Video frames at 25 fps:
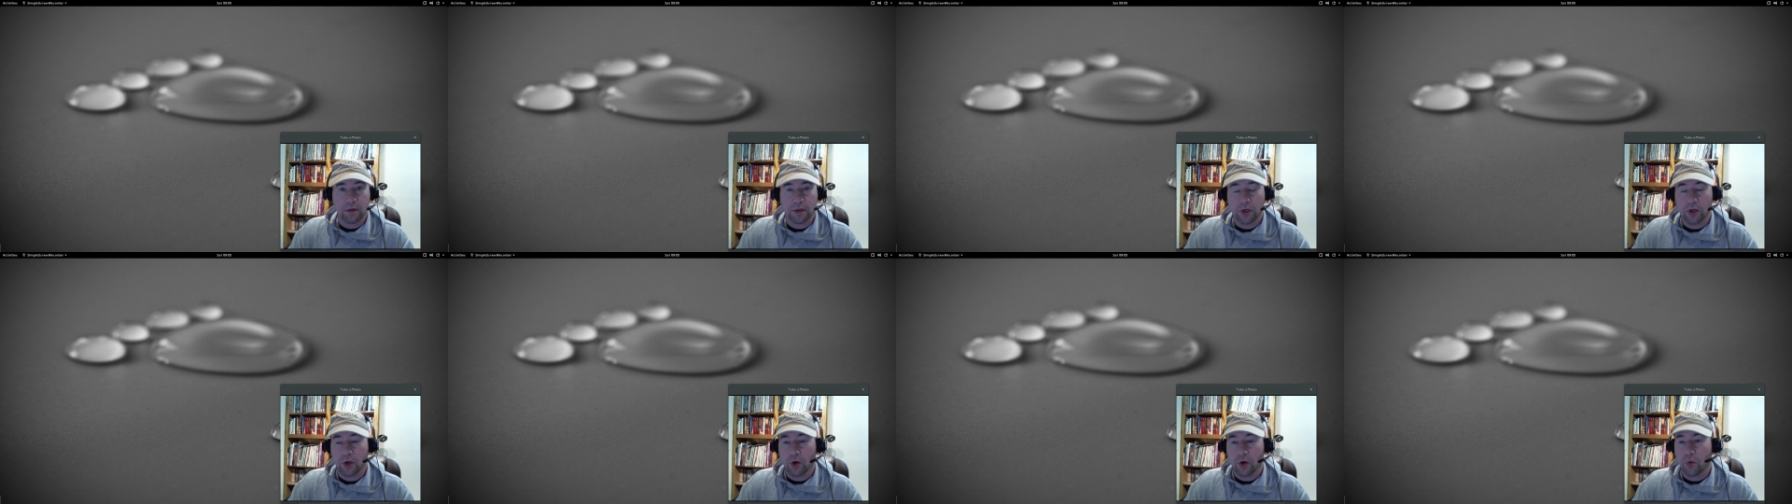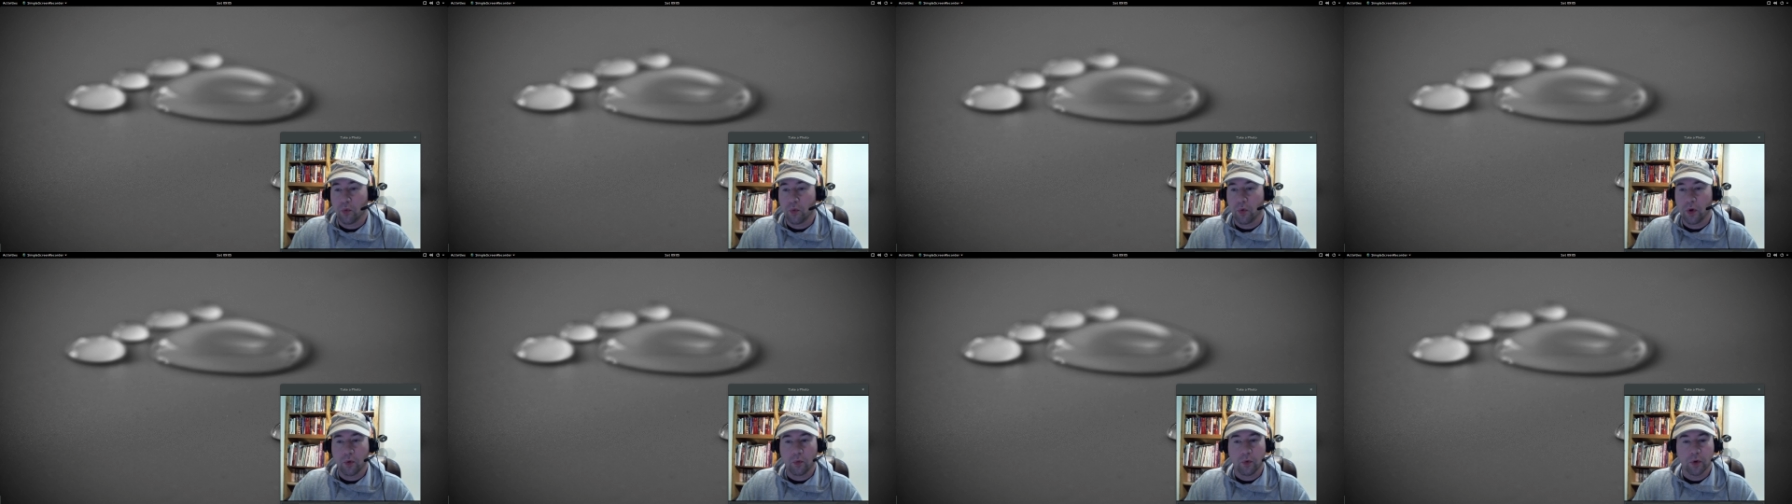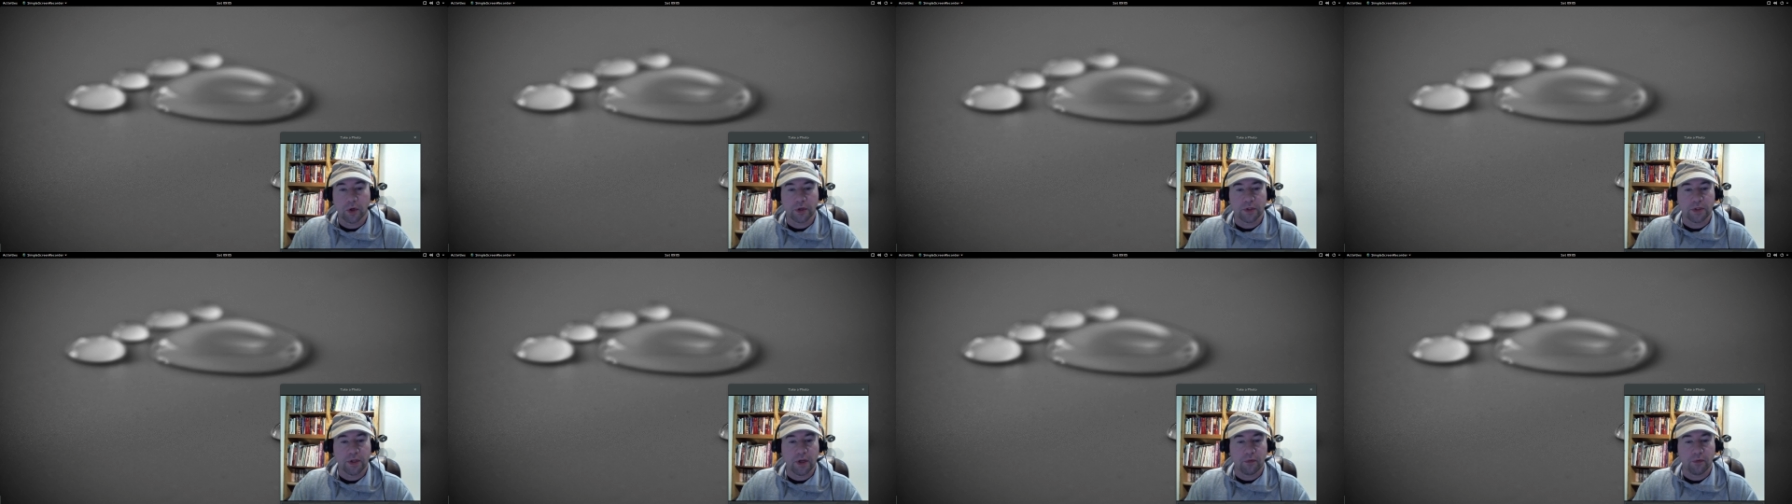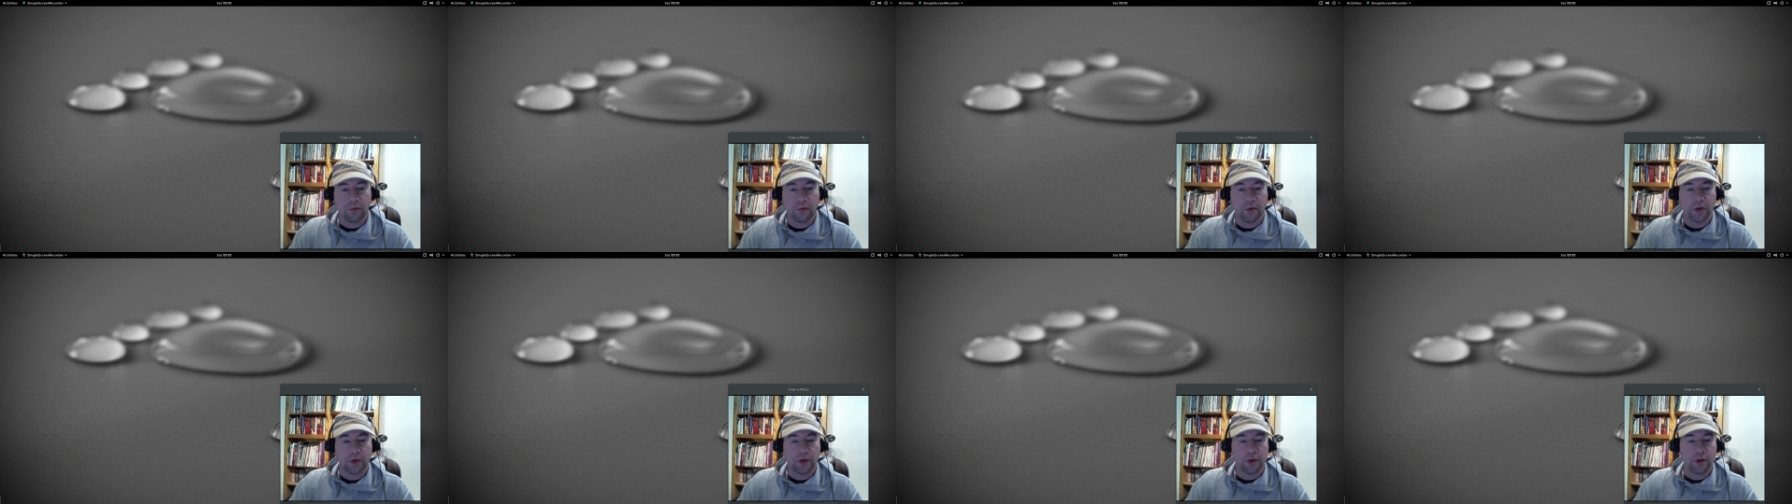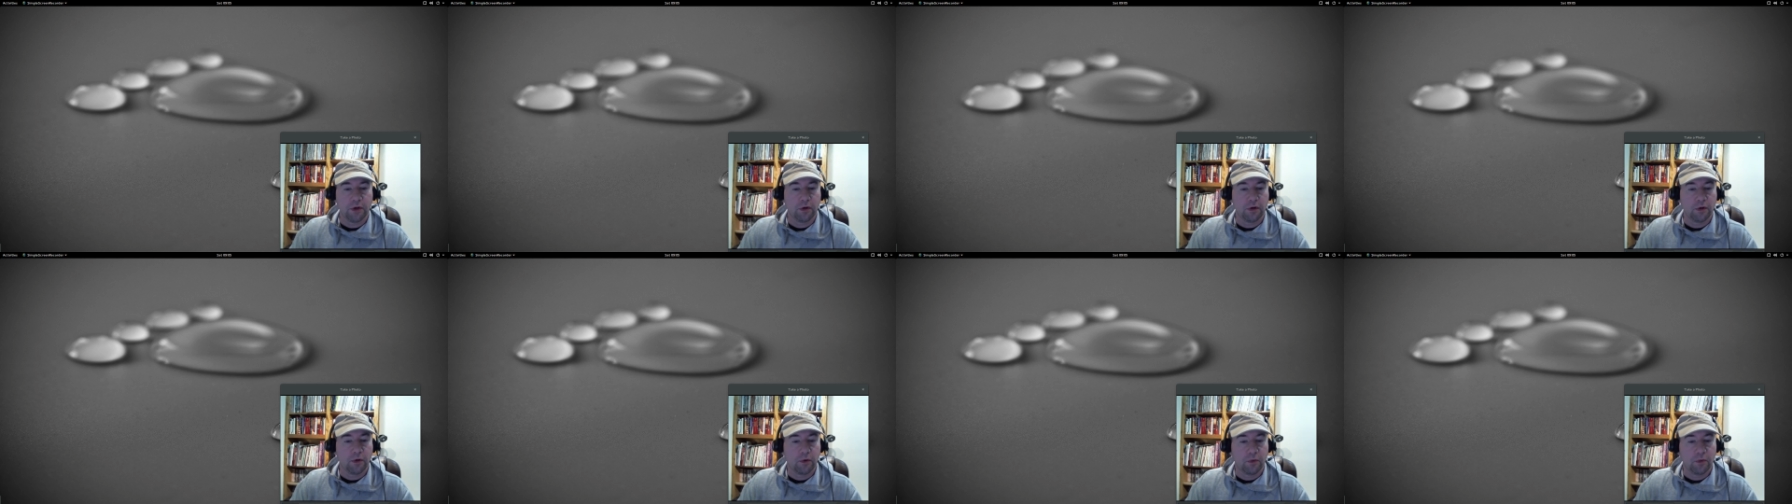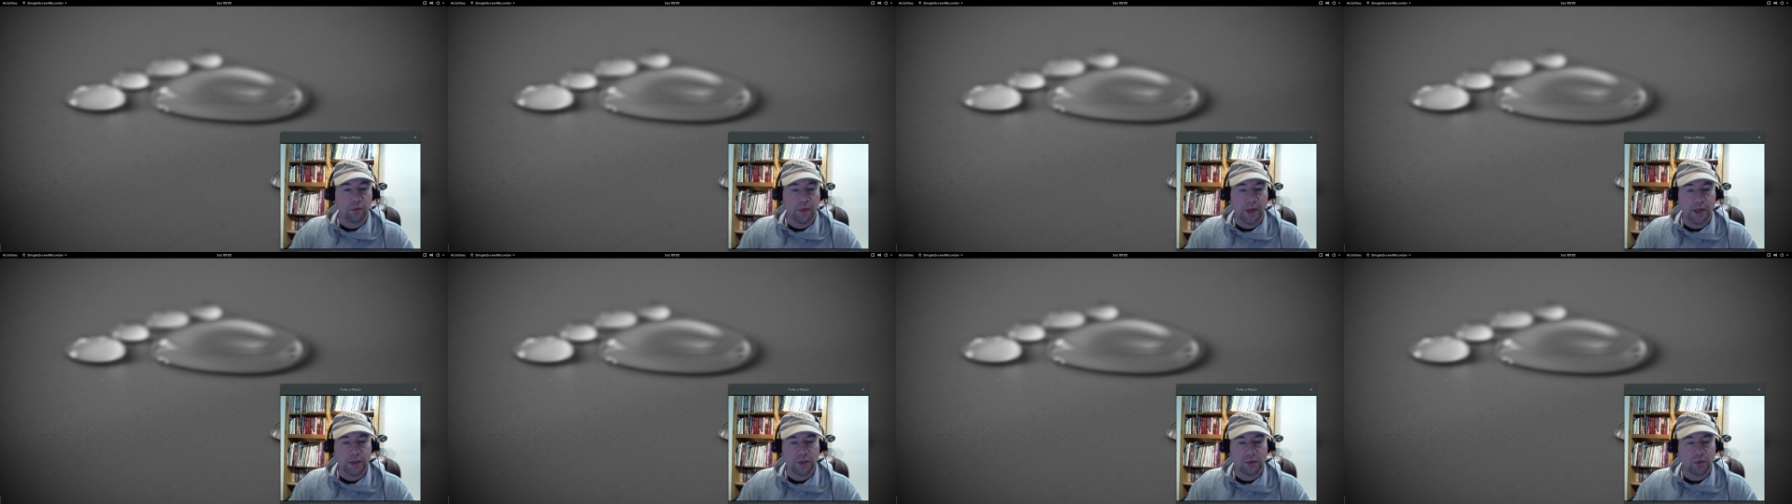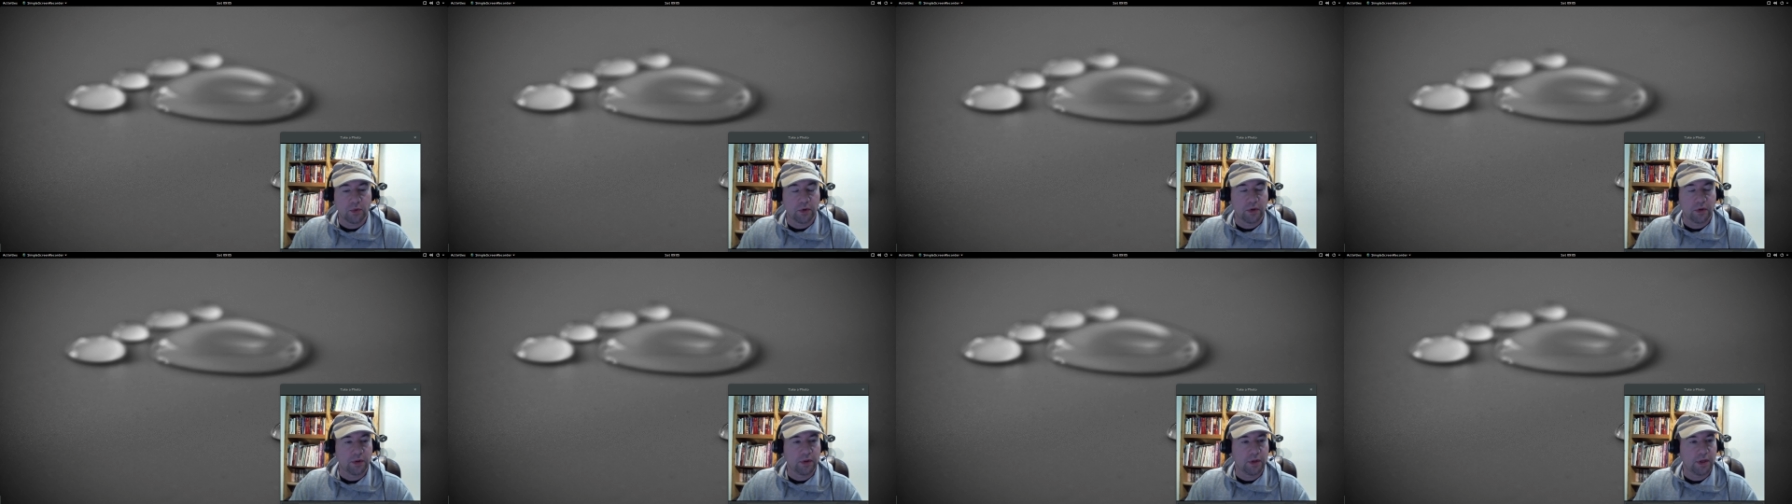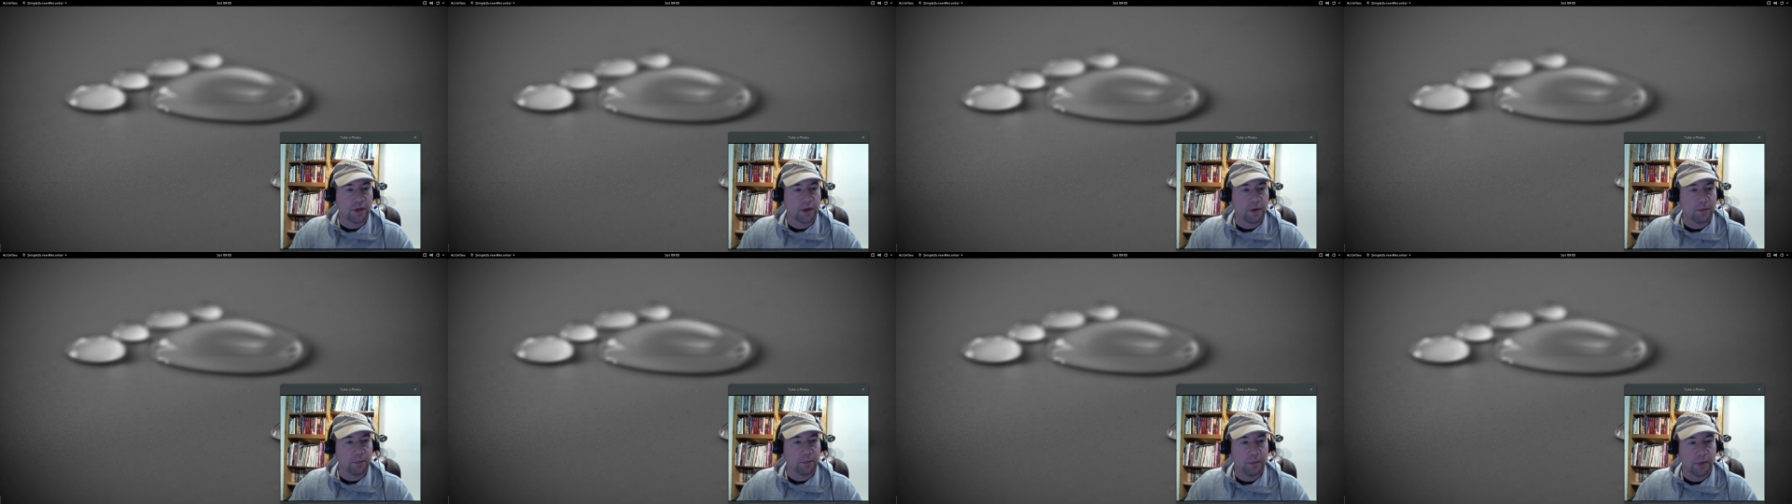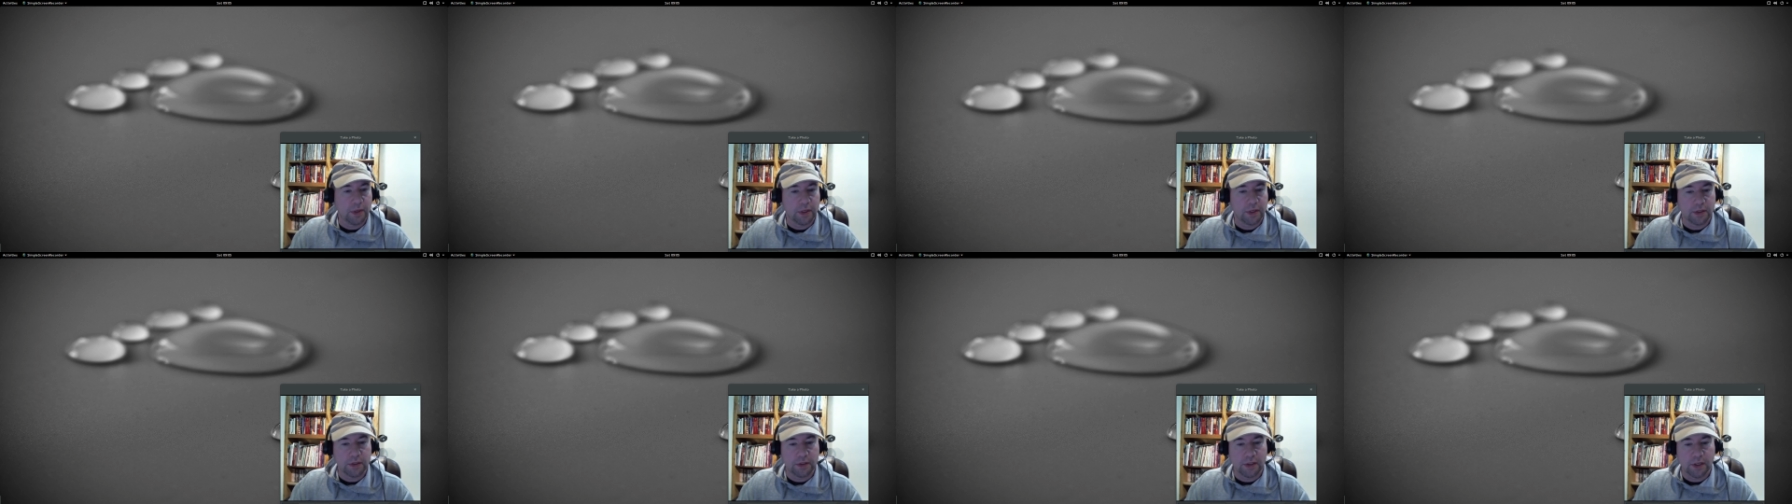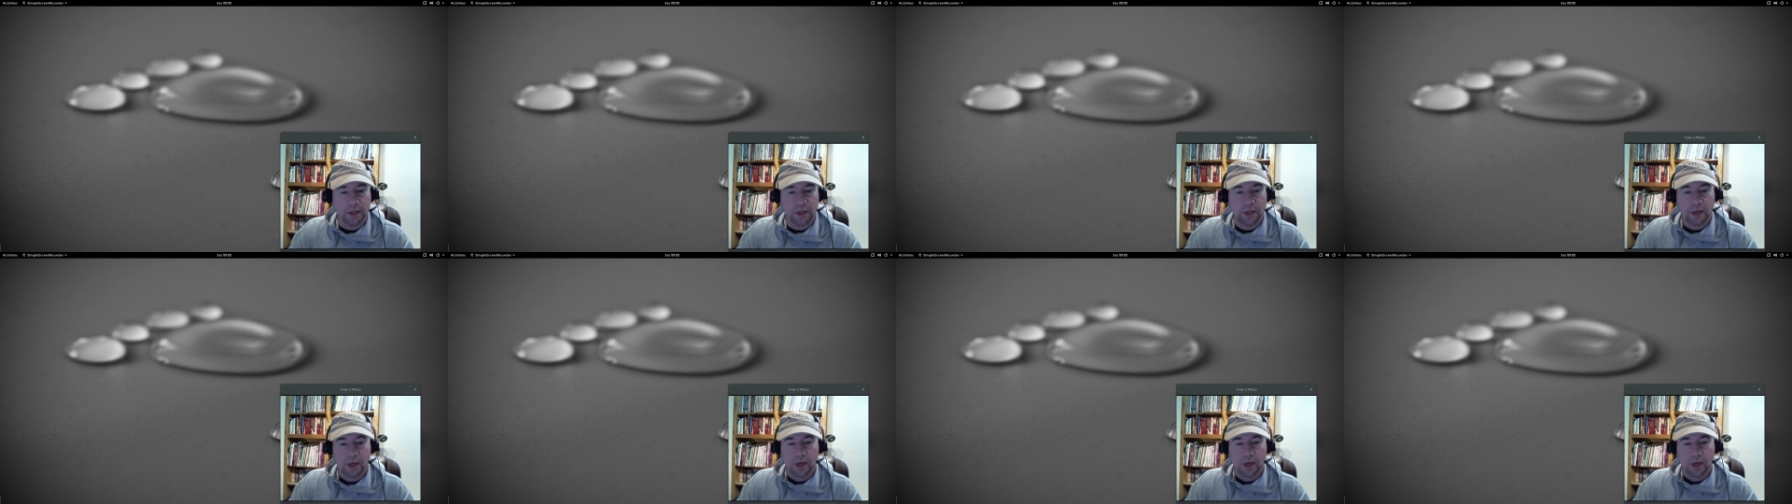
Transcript: you know what works out for you, that sort of thing. But uh,